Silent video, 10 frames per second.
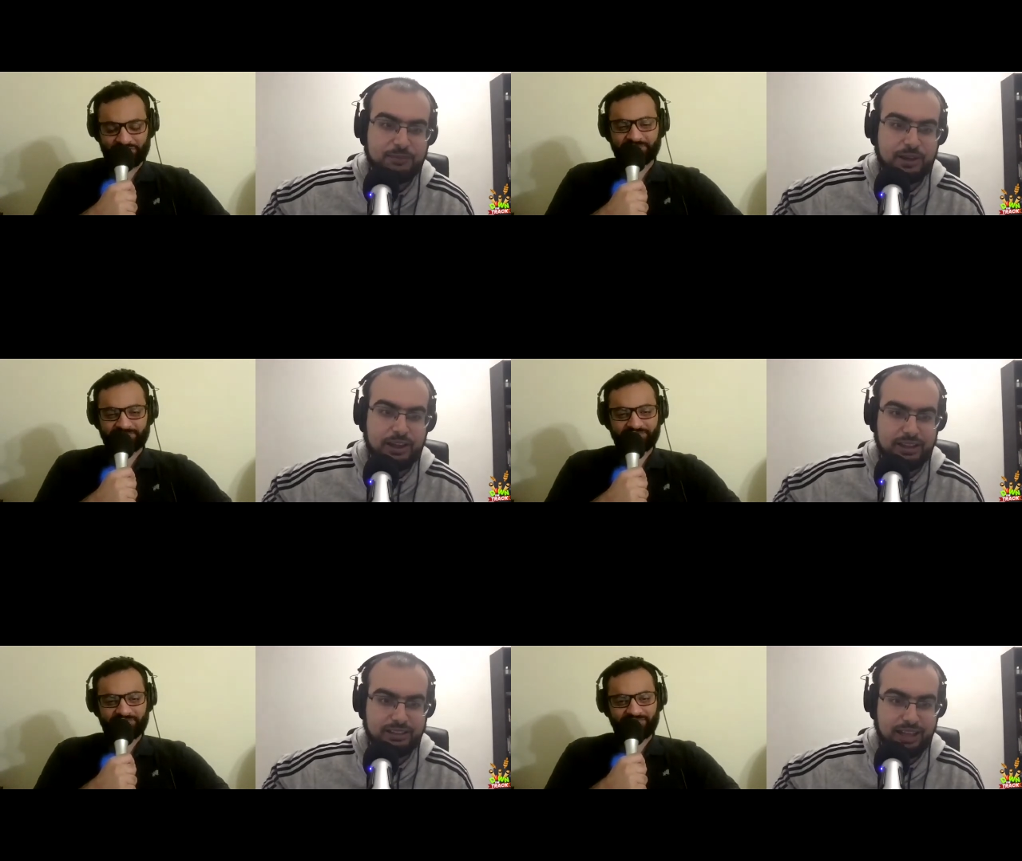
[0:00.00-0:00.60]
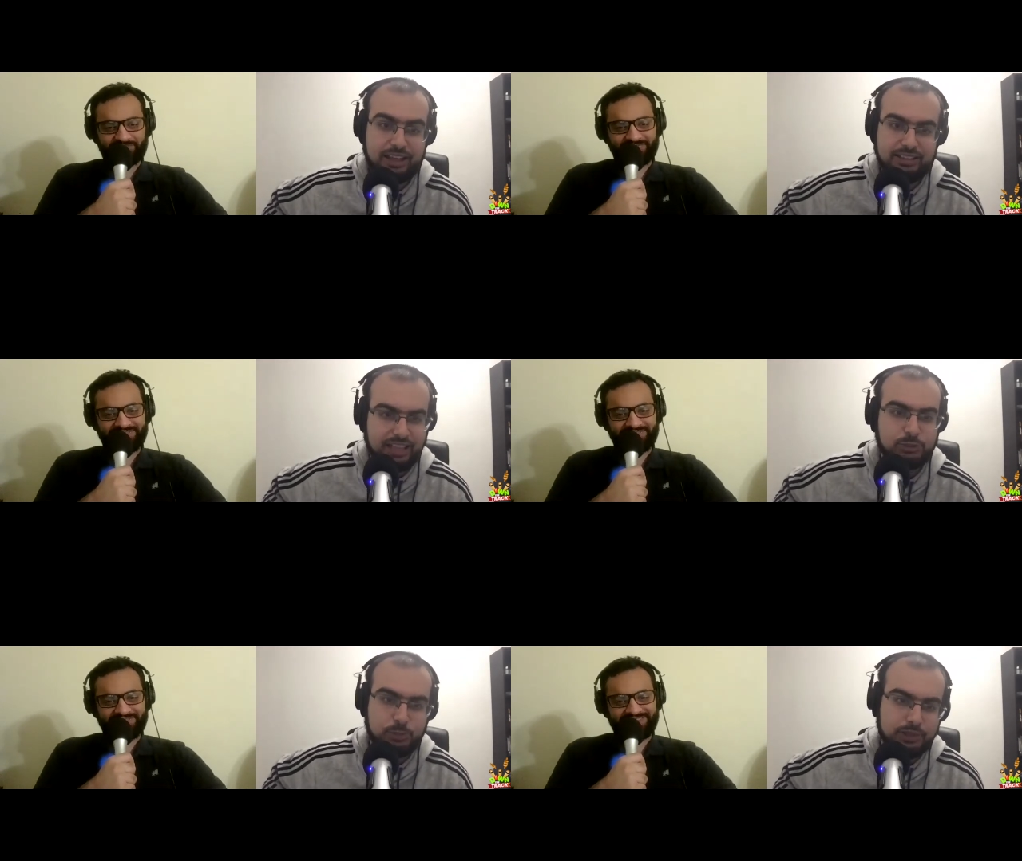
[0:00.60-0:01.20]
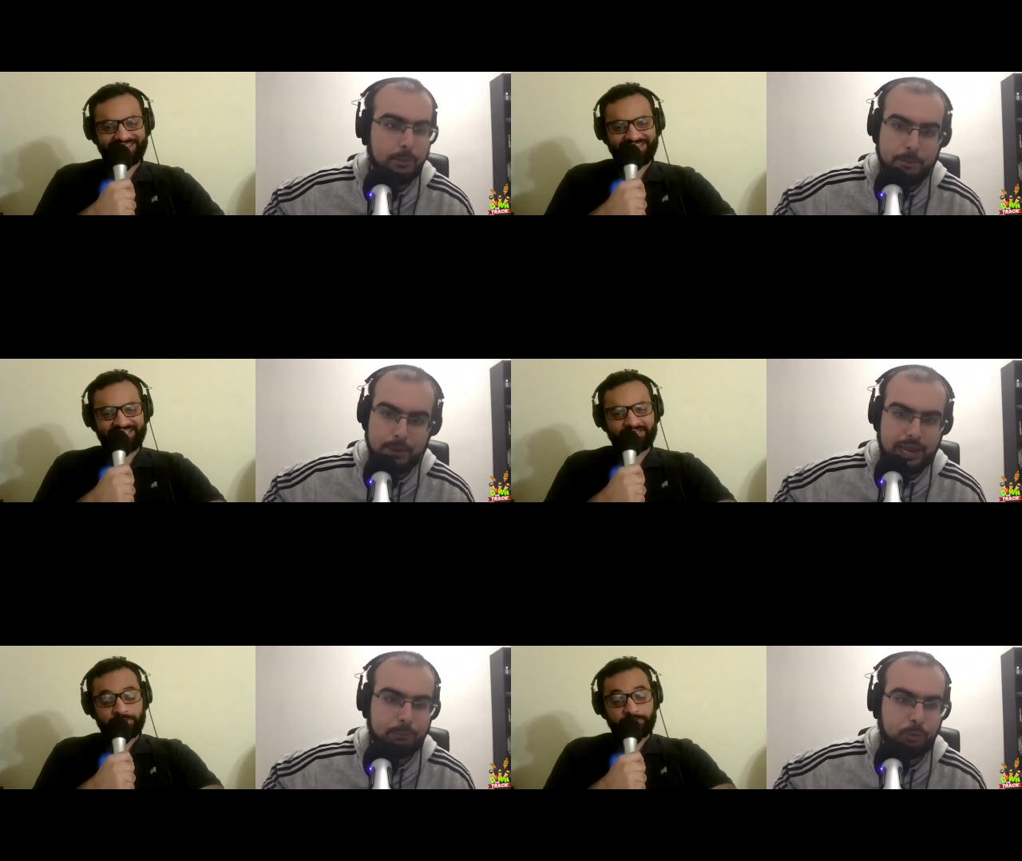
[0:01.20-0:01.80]
Speaker 1: uh, that, that's been the main
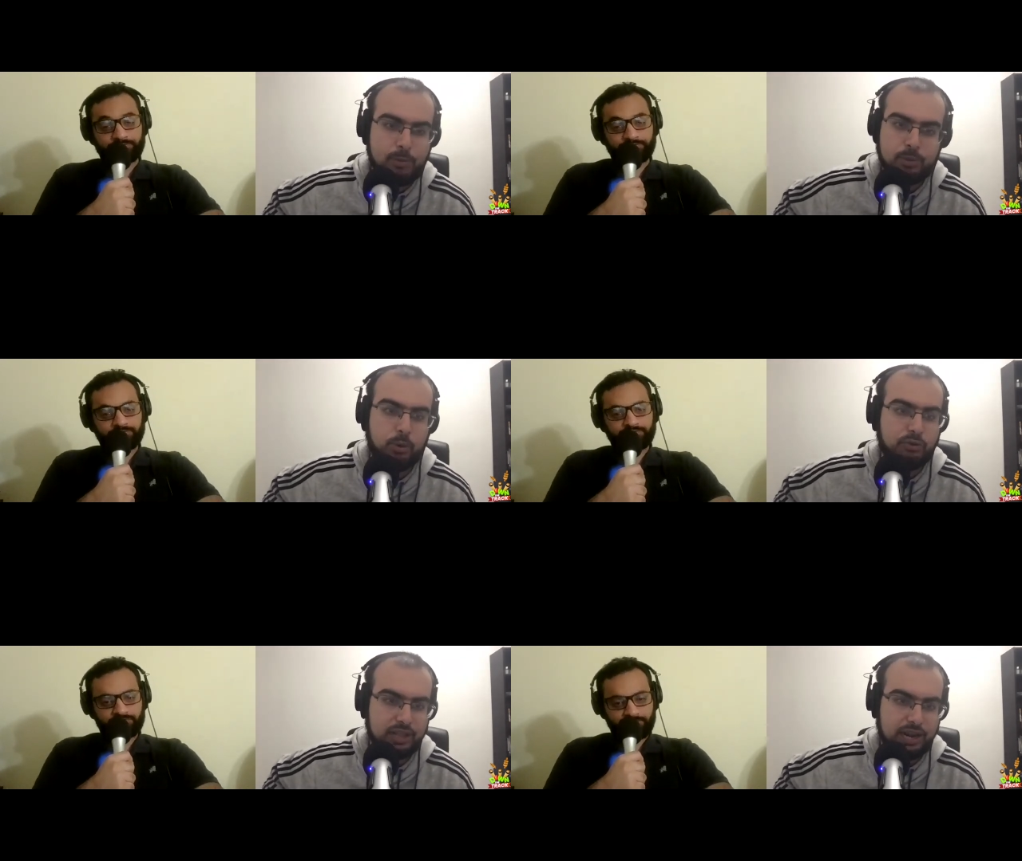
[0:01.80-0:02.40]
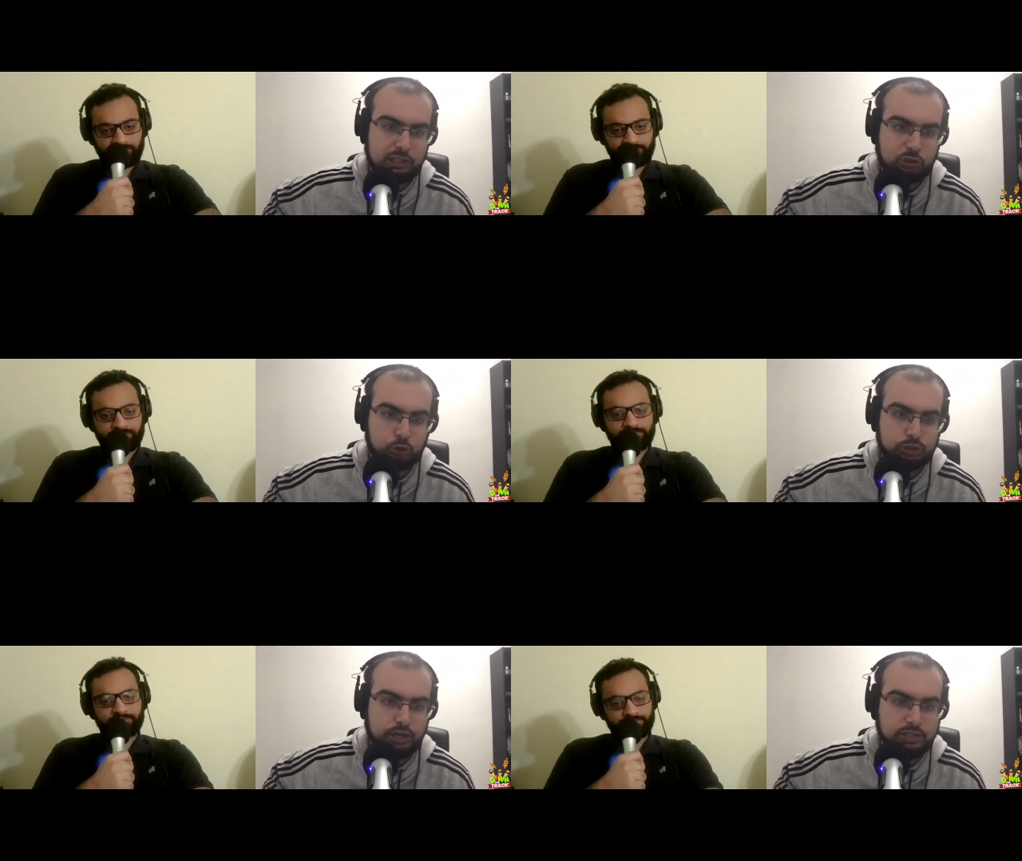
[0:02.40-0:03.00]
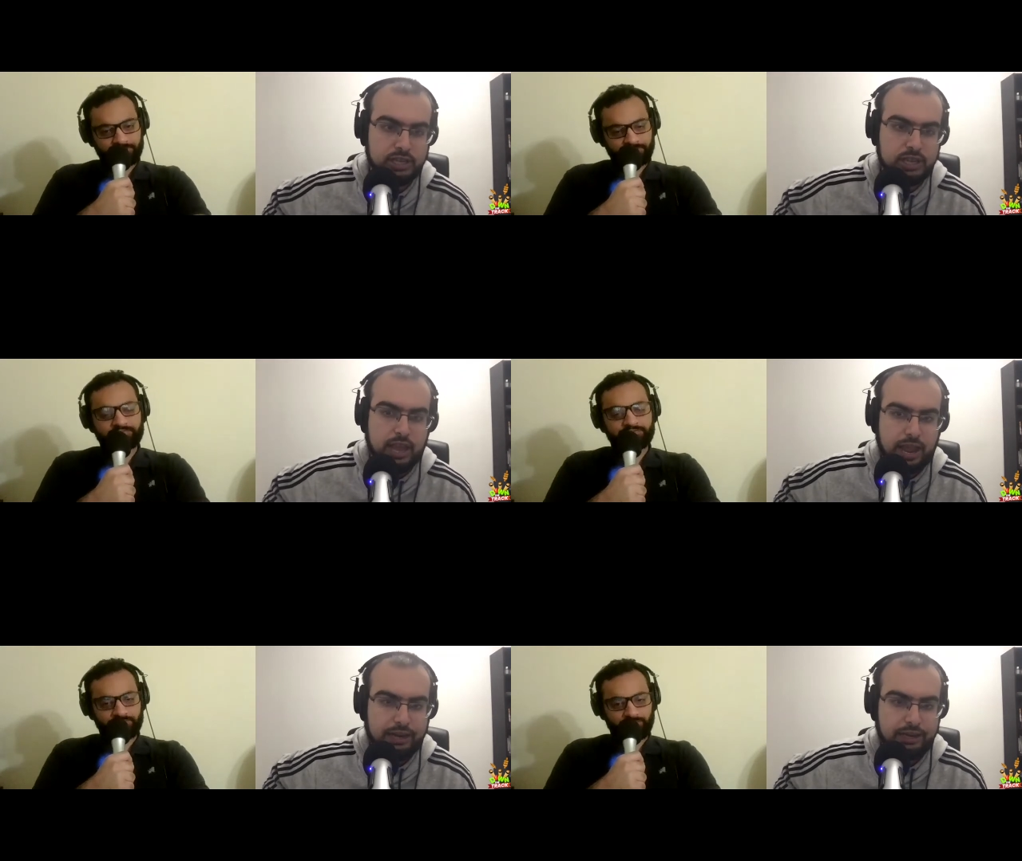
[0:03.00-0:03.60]
problem over the last two years. And
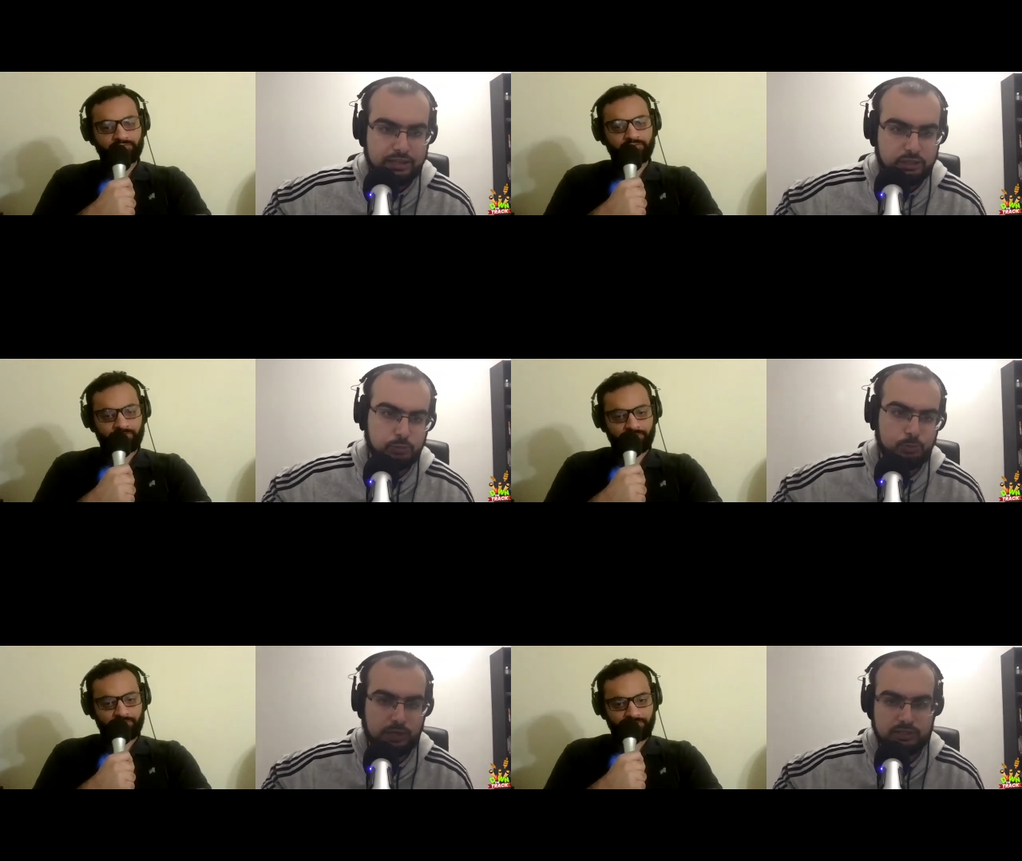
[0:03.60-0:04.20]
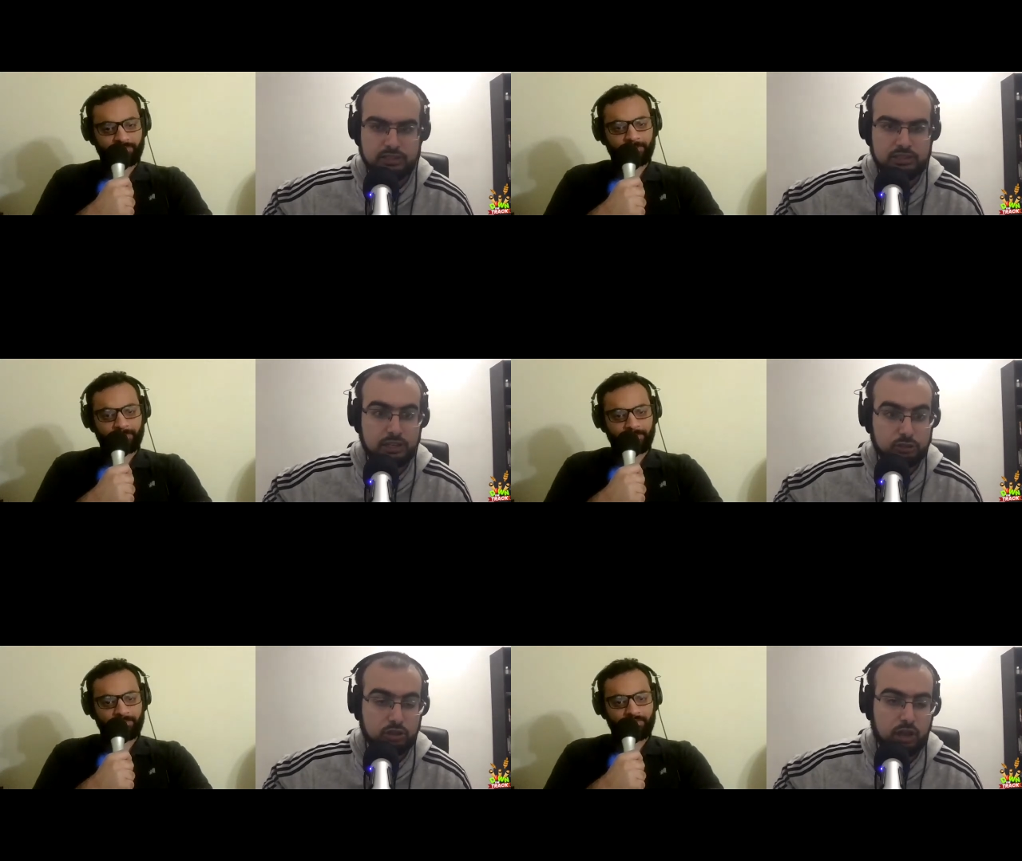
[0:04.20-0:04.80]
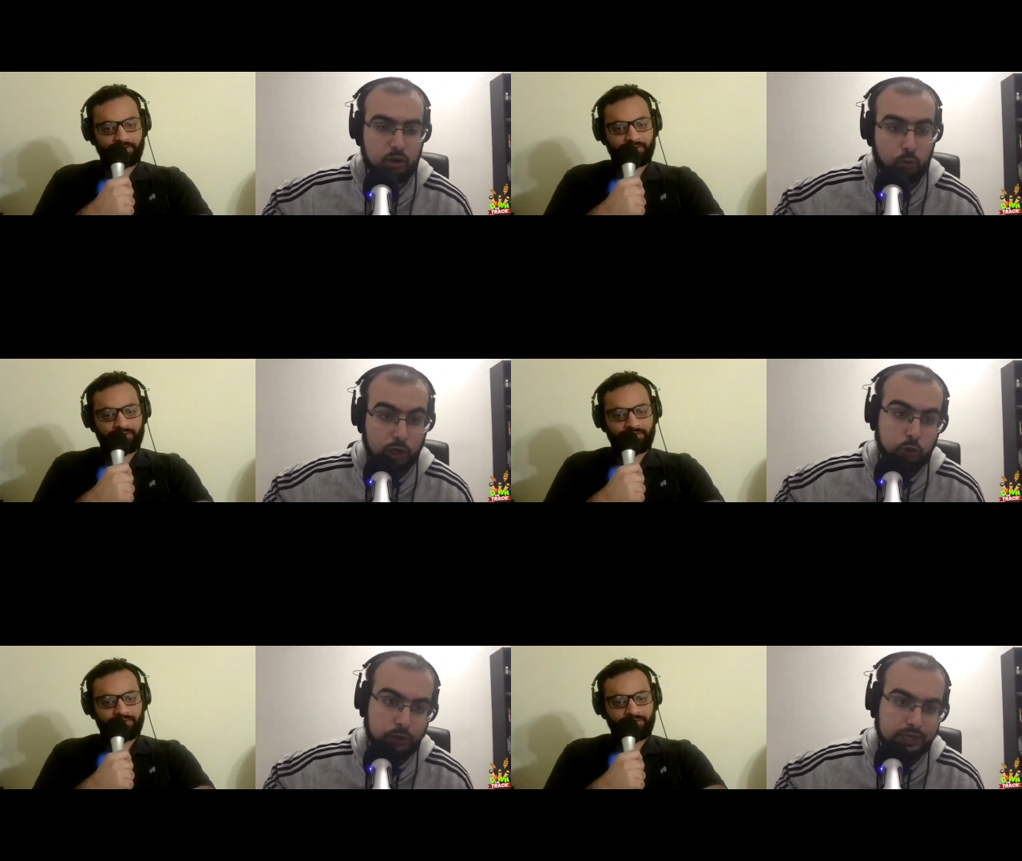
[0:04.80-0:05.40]
his presence as uh, one
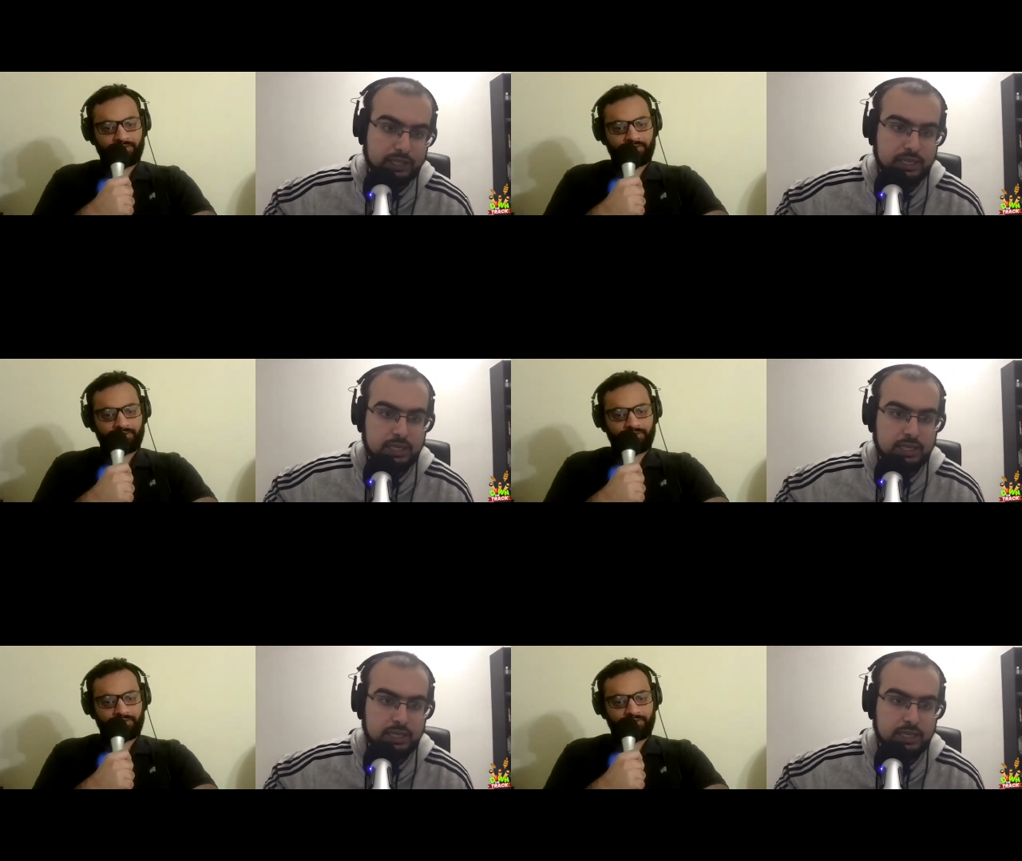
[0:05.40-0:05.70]
twenty